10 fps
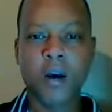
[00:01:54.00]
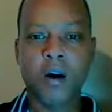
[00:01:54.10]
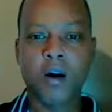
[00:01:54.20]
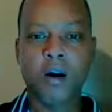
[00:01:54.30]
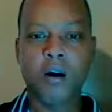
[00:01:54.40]

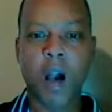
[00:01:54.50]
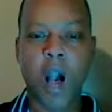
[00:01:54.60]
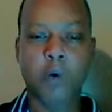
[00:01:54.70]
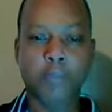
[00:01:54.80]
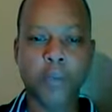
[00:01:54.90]

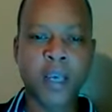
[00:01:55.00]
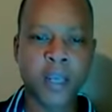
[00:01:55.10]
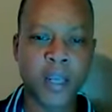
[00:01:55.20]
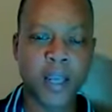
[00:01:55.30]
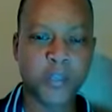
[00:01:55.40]
Our
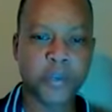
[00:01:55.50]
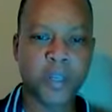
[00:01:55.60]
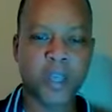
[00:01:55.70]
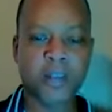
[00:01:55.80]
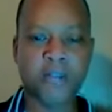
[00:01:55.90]
planet has
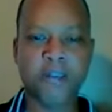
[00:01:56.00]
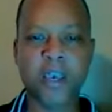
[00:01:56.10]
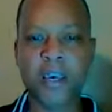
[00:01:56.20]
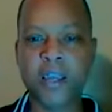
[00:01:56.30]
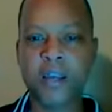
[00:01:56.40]
been
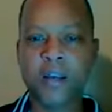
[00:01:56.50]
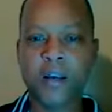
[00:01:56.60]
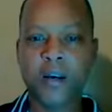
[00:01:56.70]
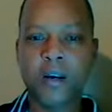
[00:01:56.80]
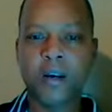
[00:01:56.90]
invaded
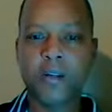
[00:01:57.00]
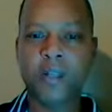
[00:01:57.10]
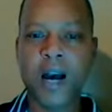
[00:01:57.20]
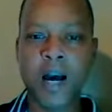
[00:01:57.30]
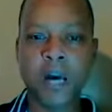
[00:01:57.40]

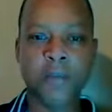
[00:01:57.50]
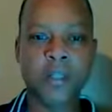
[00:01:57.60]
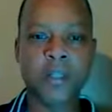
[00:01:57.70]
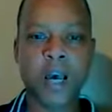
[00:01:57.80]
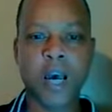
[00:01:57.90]
time
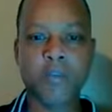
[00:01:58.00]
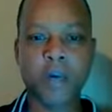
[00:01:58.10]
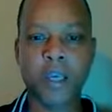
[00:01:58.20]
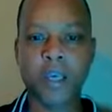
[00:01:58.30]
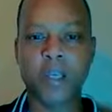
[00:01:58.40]
and time
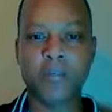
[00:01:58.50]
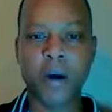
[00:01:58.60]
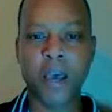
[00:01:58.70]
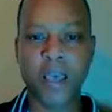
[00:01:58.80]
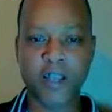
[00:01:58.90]
again
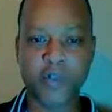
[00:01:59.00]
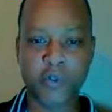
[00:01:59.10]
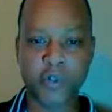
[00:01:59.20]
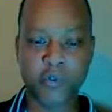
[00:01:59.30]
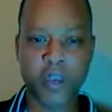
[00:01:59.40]
by
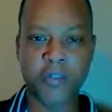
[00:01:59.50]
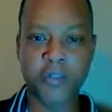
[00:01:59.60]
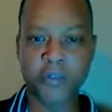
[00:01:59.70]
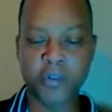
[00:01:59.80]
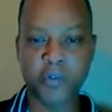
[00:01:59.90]

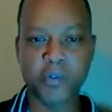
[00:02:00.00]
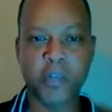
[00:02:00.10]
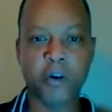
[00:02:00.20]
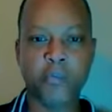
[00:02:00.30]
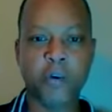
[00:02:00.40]
extraterrestrials
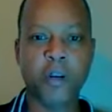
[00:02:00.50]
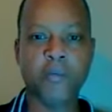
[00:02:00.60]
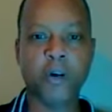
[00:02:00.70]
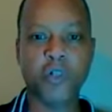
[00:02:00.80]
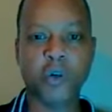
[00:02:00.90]
that are pretty
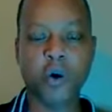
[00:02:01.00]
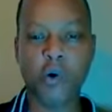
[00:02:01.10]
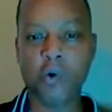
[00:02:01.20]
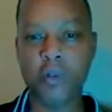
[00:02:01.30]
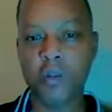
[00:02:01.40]
much
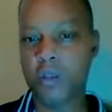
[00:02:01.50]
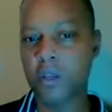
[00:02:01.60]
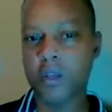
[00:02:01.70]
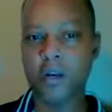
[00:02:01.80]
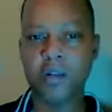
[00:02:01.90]
older
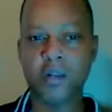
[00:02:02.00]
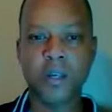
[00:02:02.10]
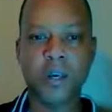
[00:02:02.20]
than us,